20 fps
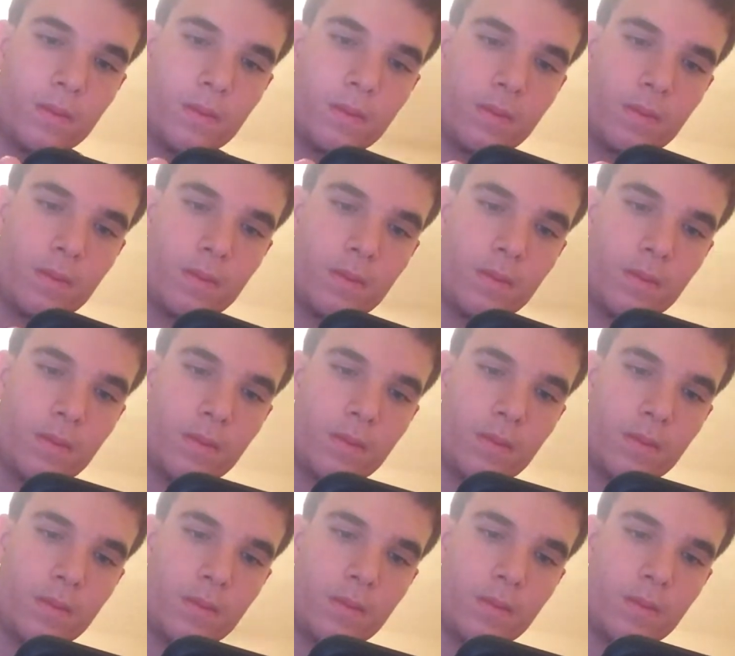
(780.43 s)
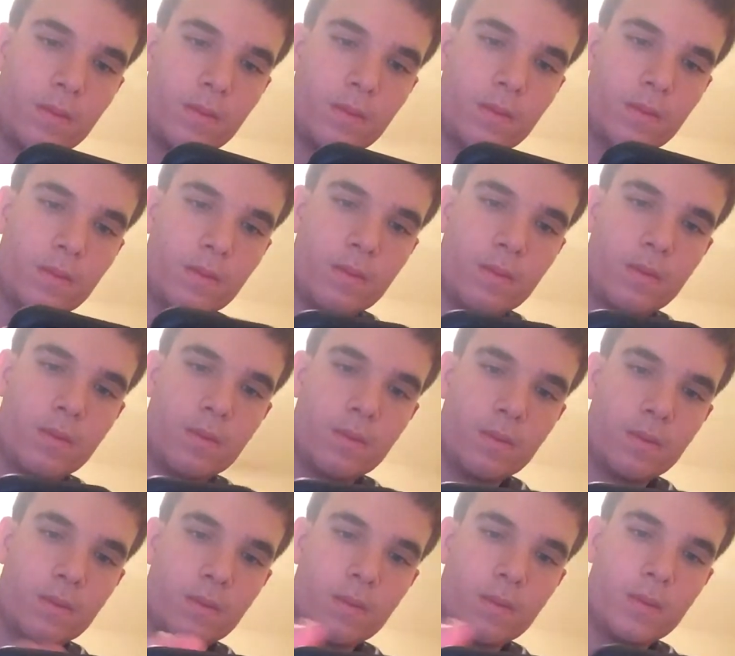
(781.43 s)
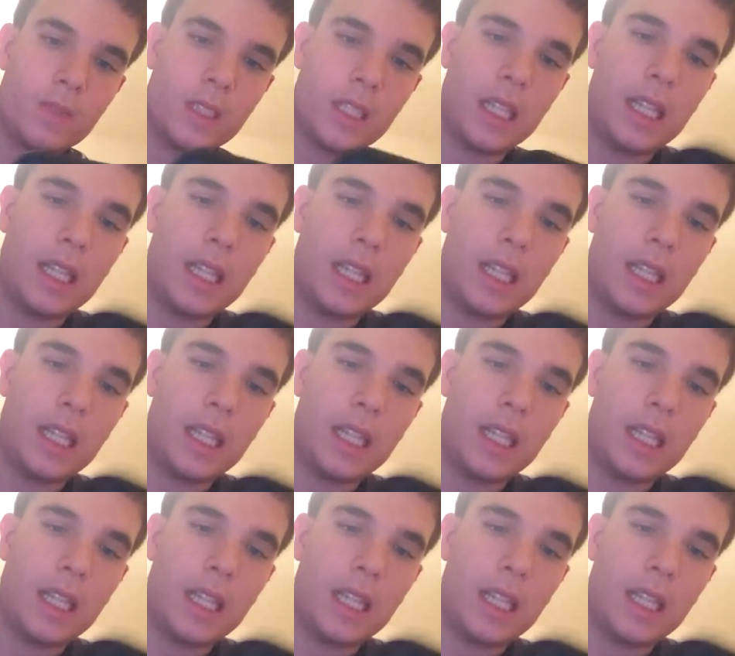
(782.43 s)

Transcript: At the tone, please record your message.